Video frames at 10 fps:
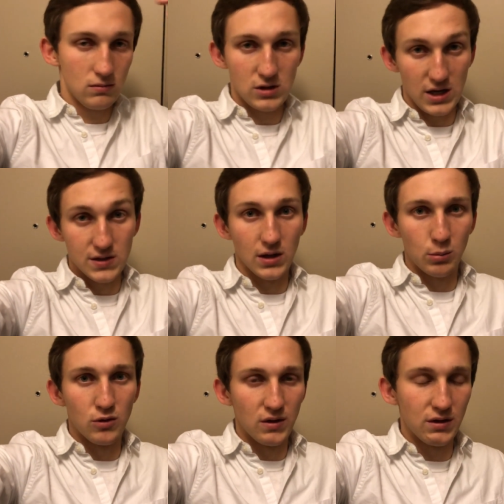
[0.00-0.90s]
tastes like
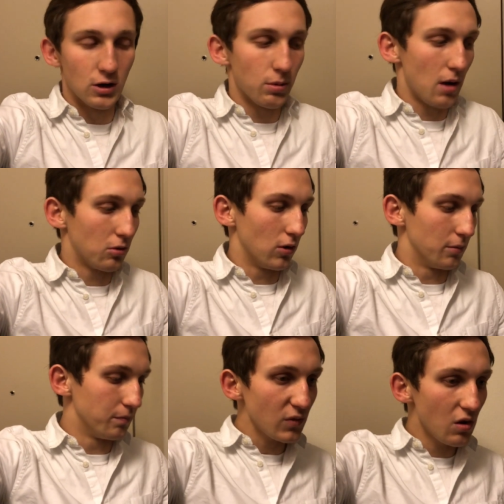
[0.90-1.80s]
movie theater popcorn.
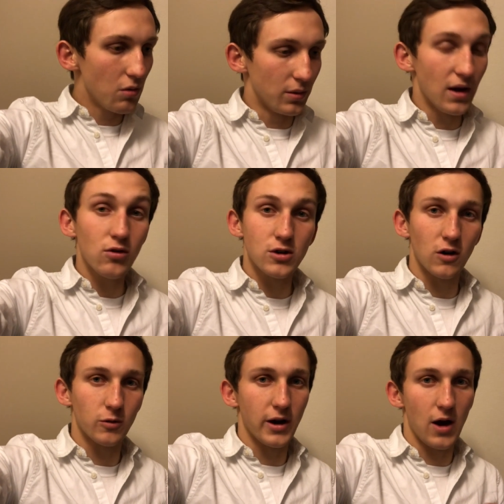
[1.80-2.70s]
But we never
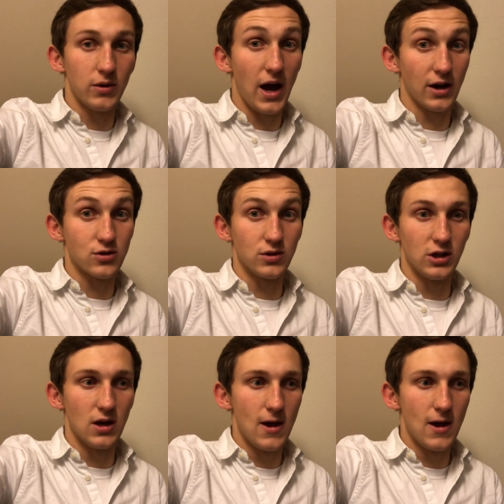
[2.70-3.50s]
talked about how we actually